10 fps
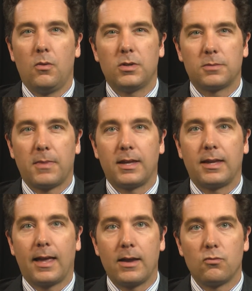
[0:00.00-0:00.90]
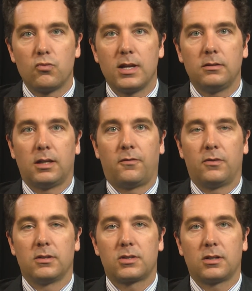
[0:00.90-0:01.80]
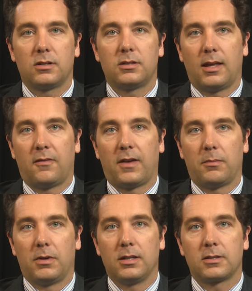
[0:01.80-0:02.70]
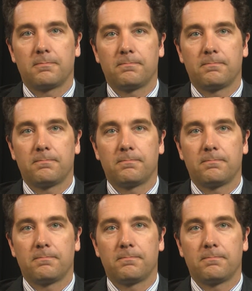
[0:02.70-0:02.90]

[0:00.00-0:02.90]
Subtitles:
which is making a real difference to their families.